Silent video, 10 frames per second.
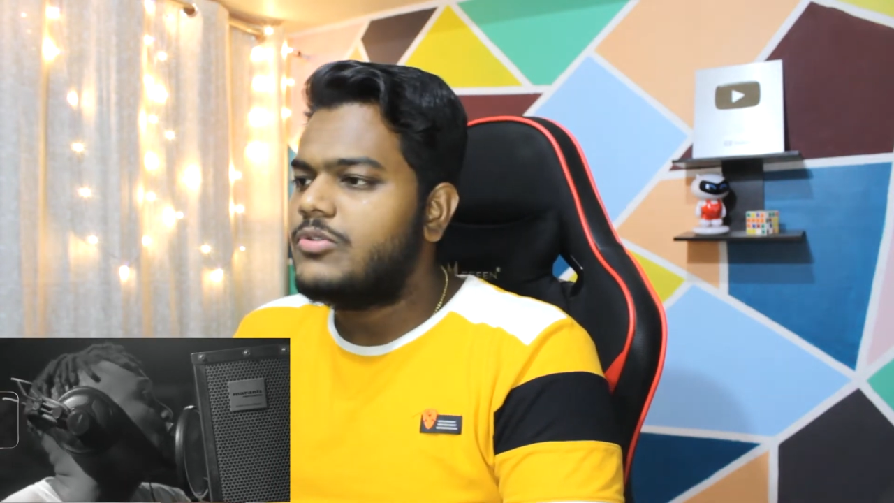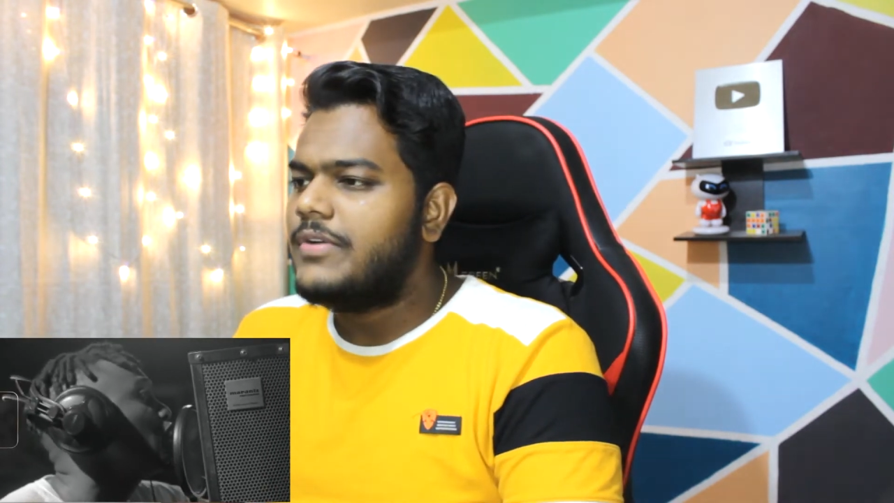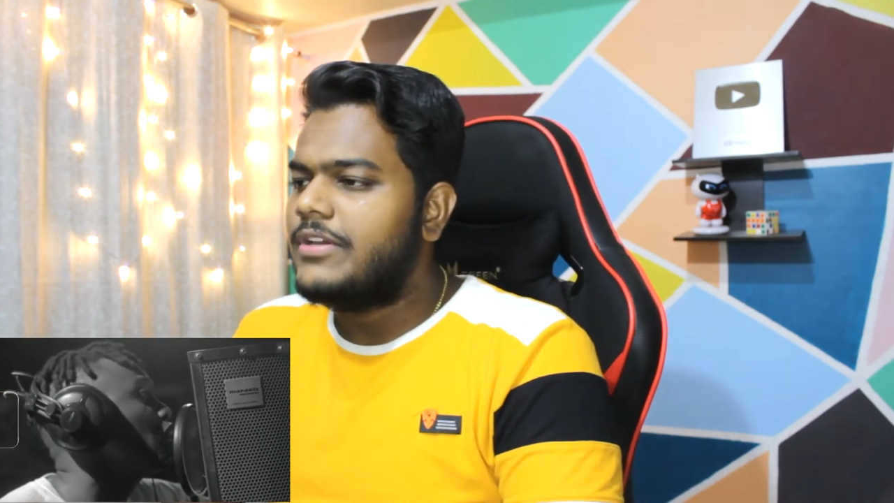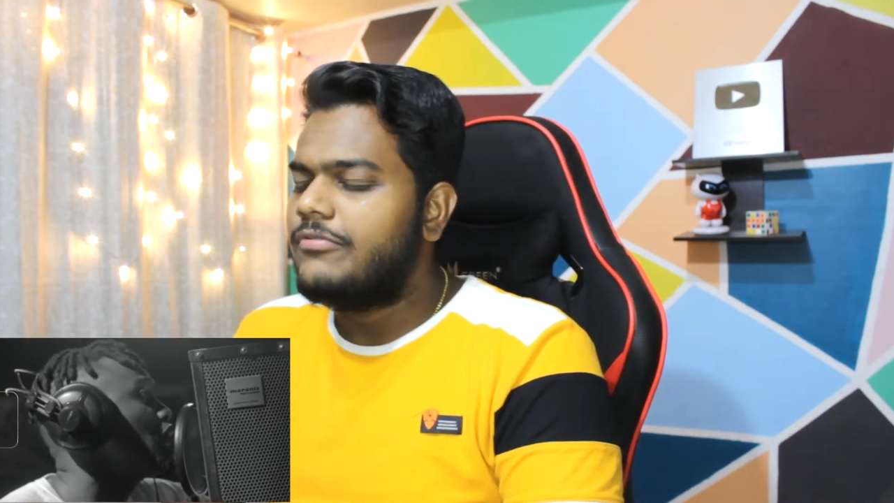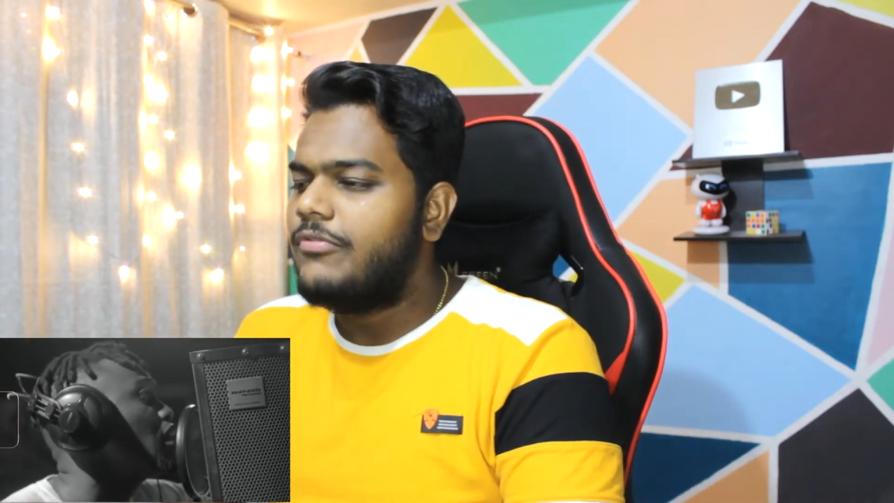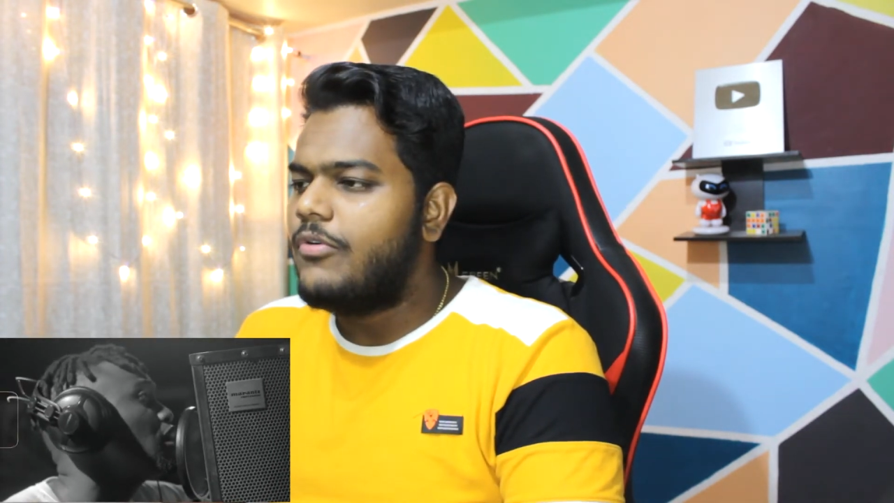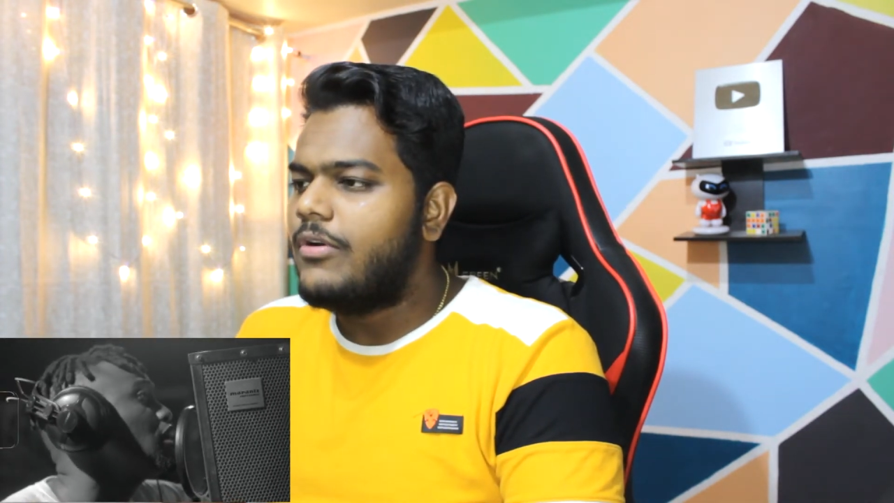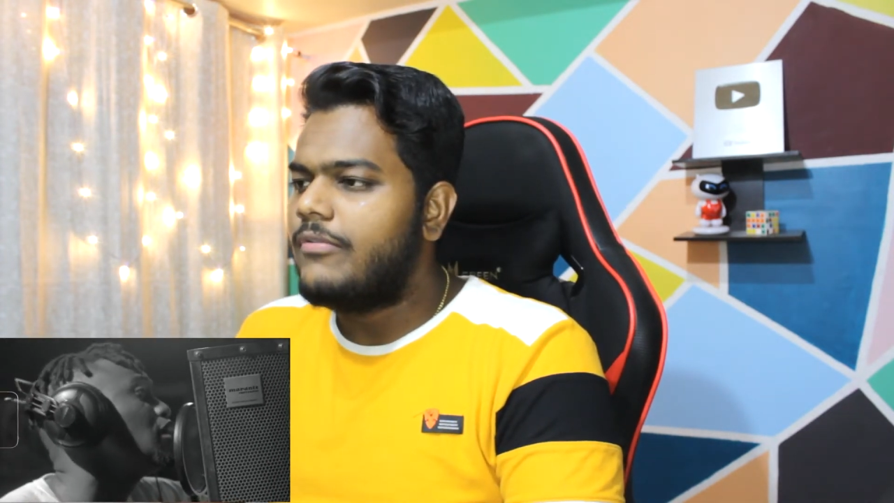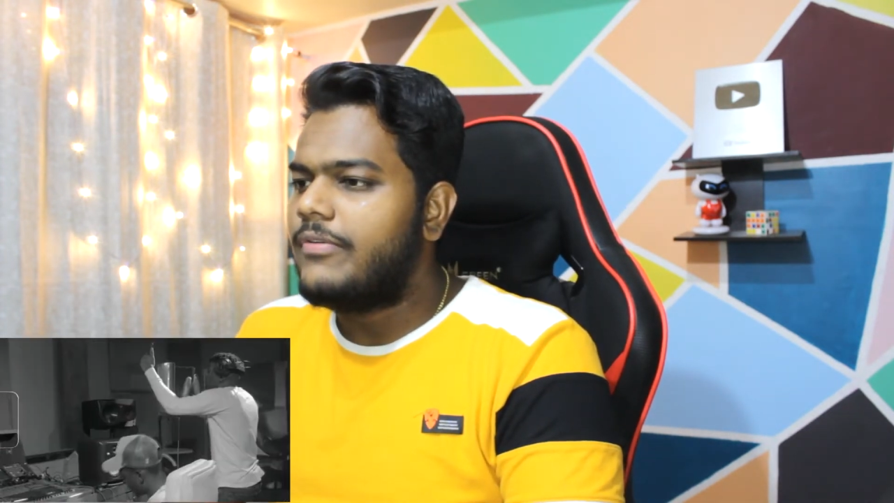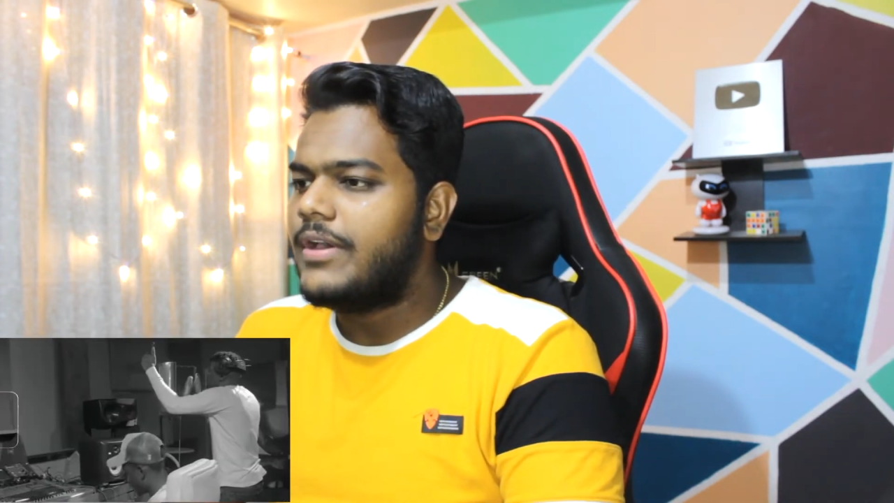for like four
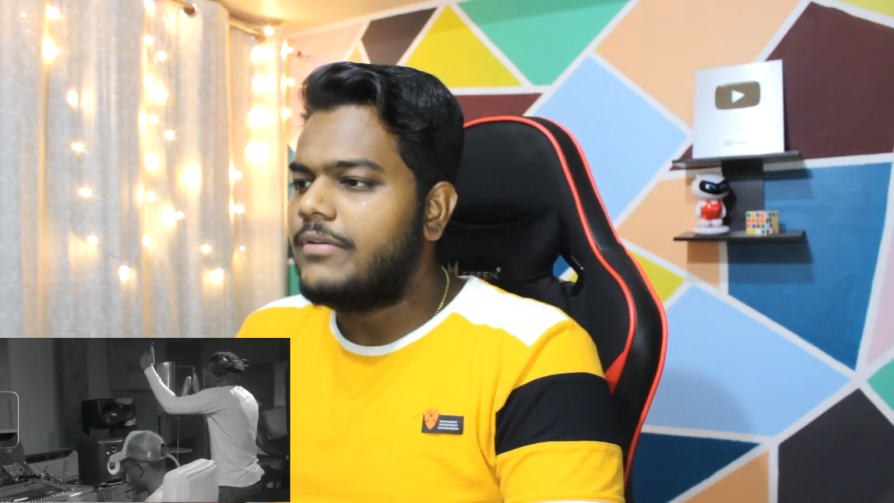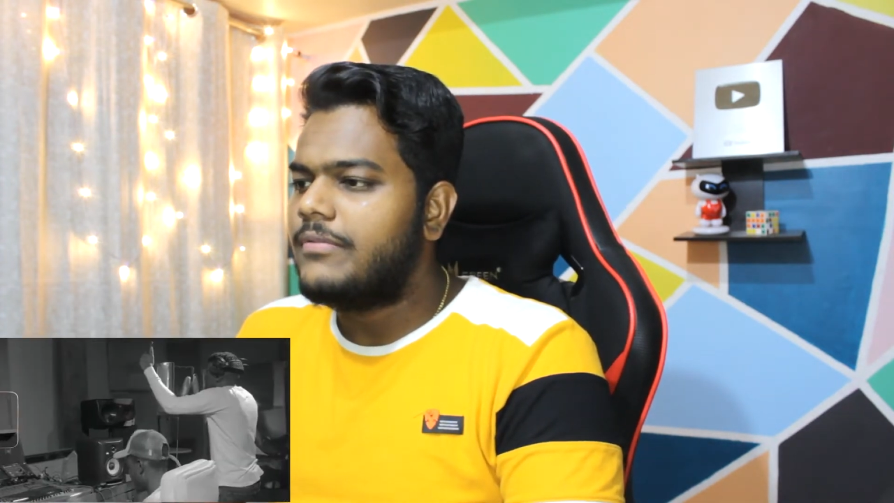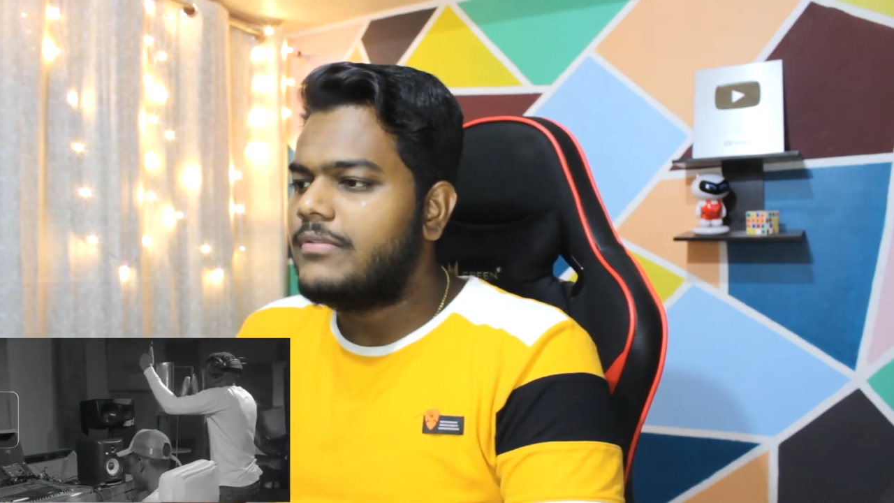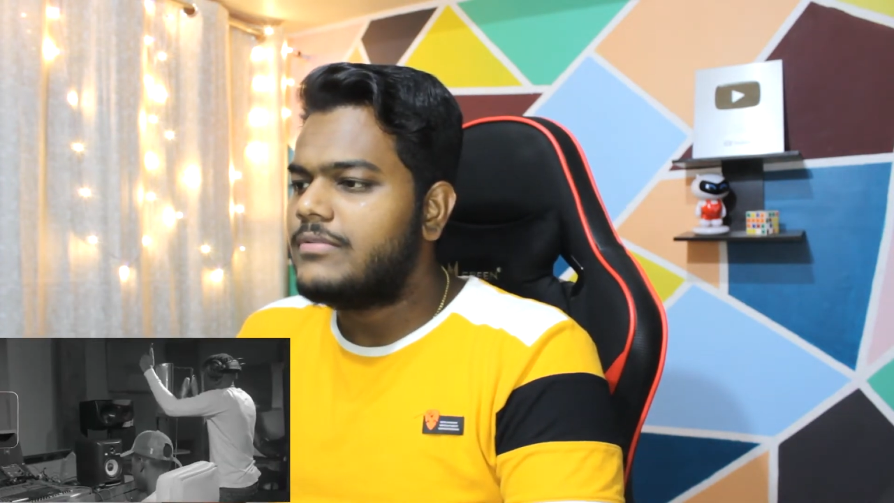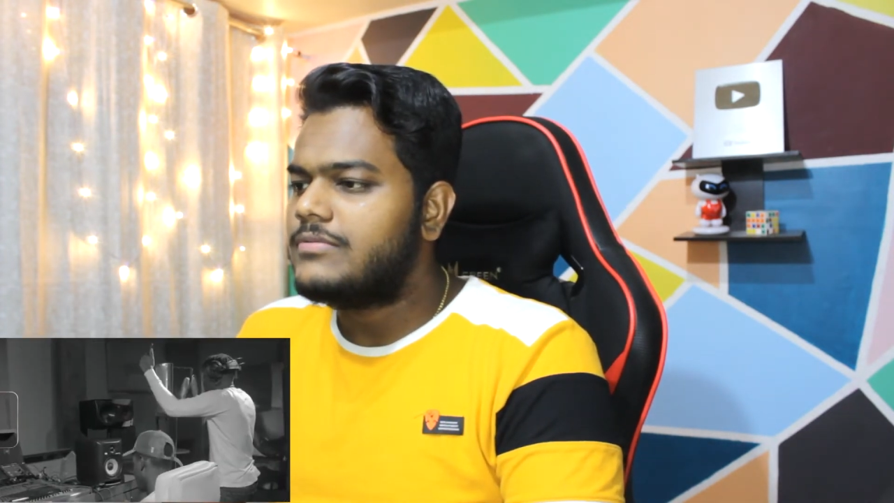or five.